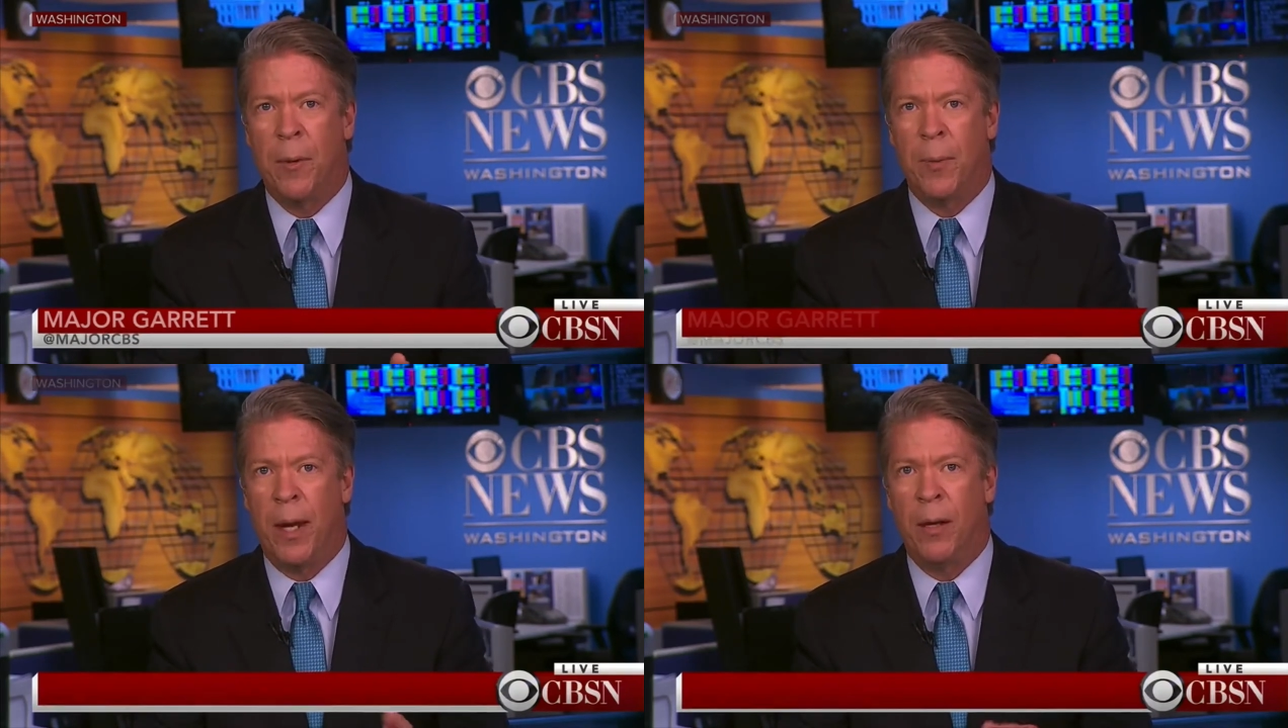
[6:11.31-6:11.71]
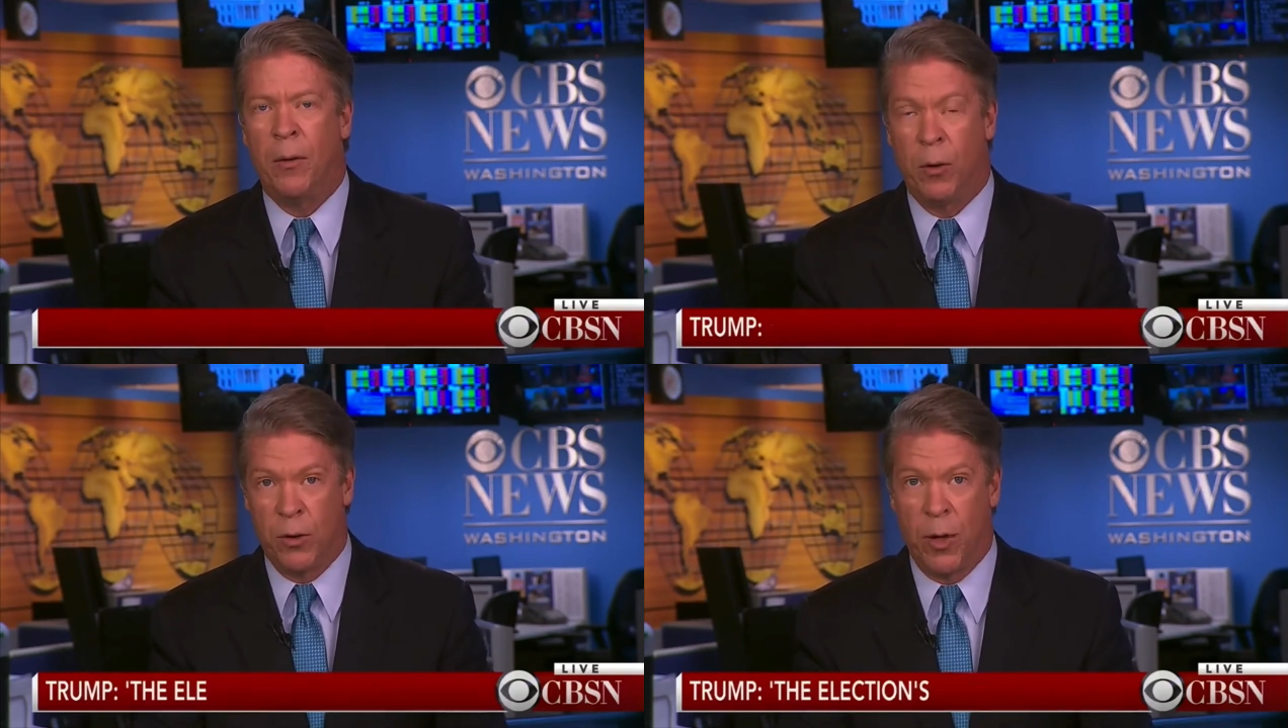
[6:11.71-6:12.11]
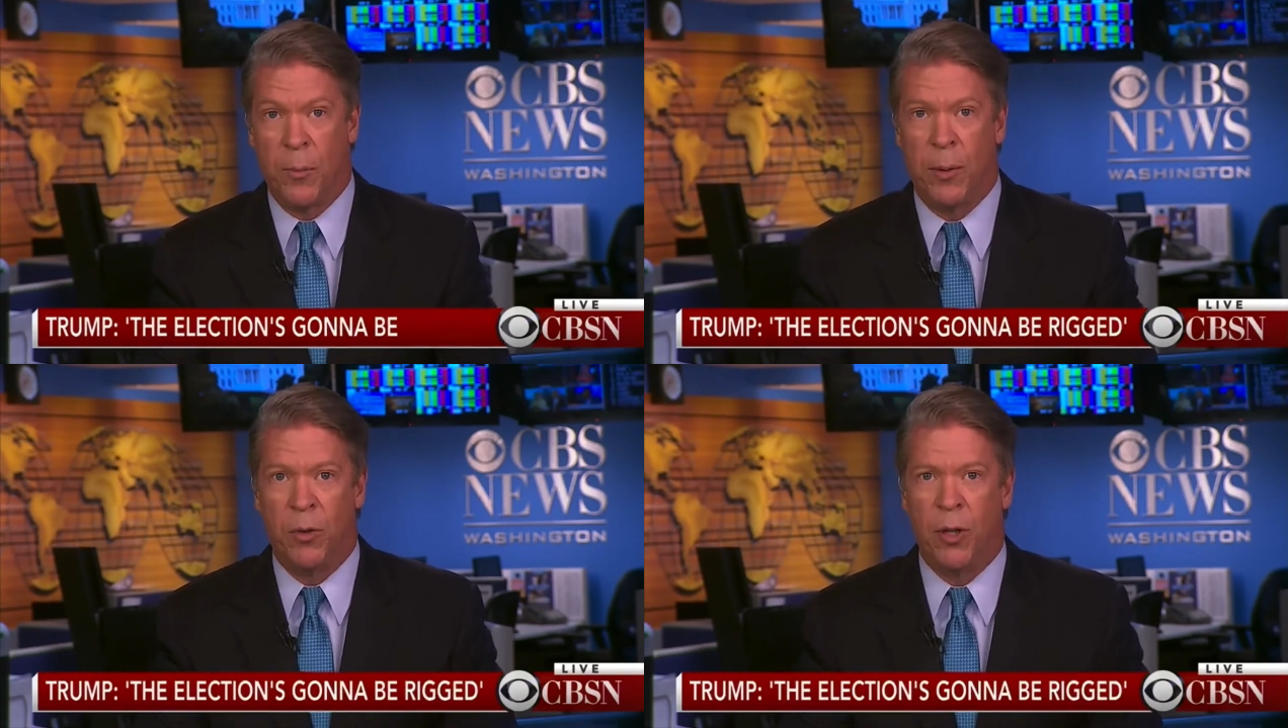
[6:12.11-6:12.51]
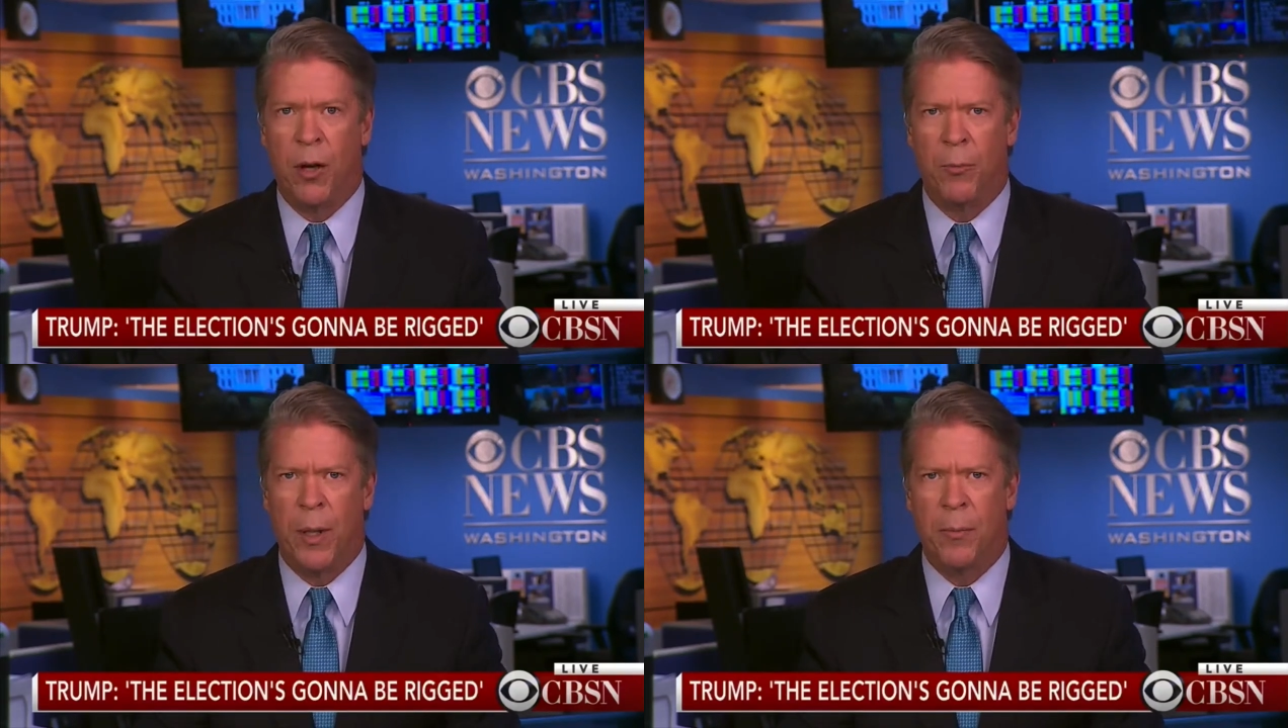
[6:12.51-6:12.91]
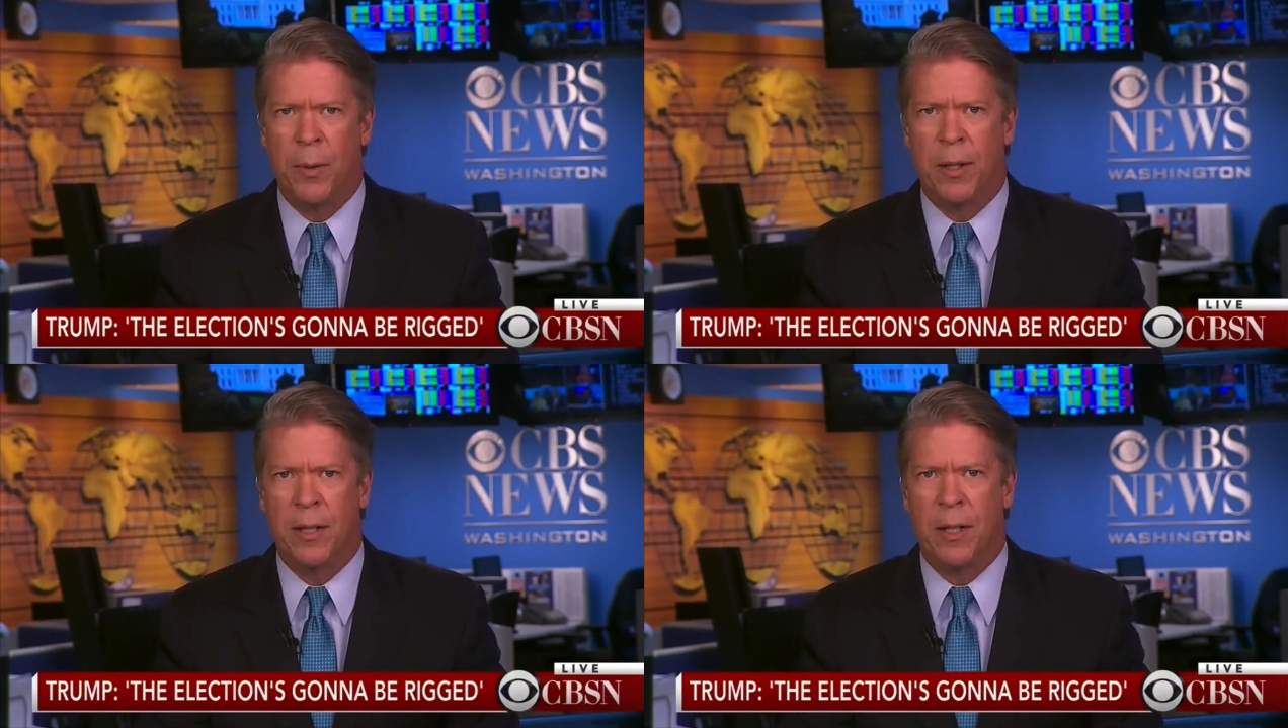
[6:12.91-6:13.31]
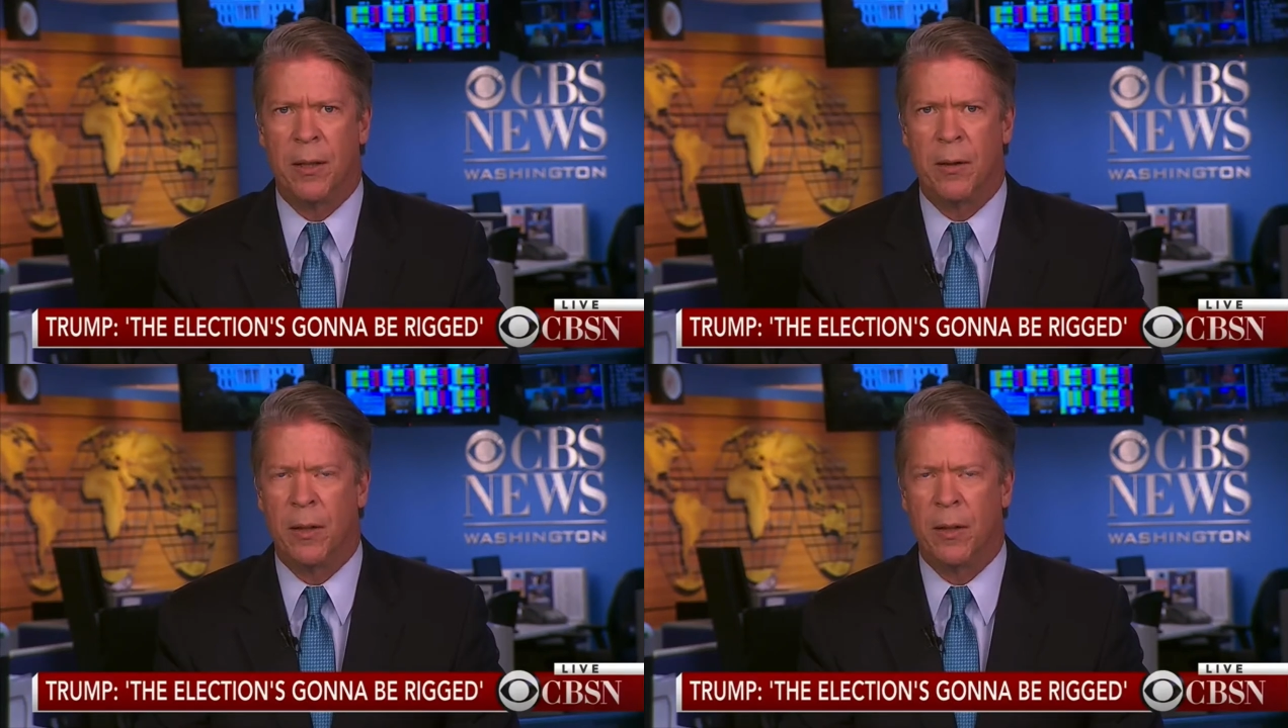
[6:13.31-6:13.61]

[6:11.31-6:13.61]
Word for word: campaign or Trump himself made a big deal